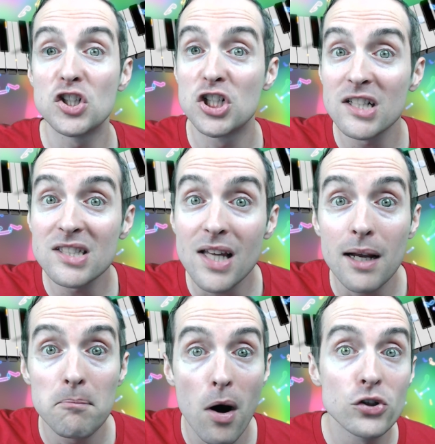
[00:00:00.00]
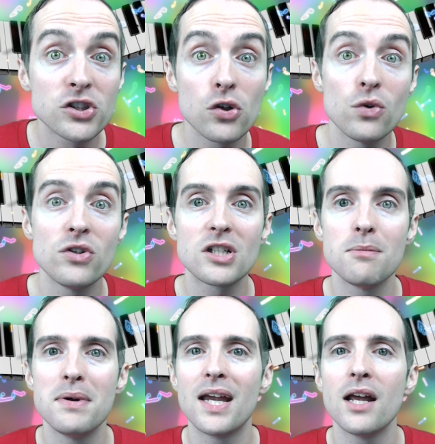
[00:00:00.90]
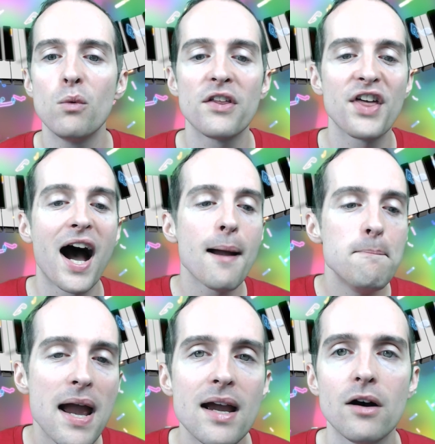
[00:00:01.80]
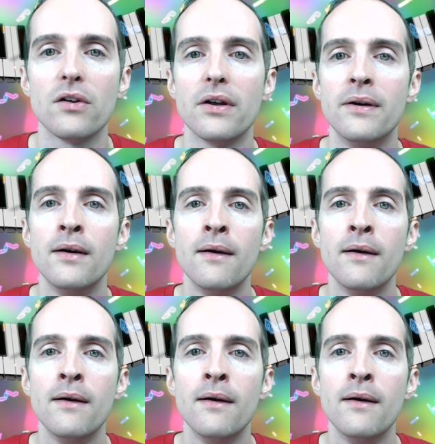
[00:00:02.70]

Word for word: just like most students to begin with, I bailed.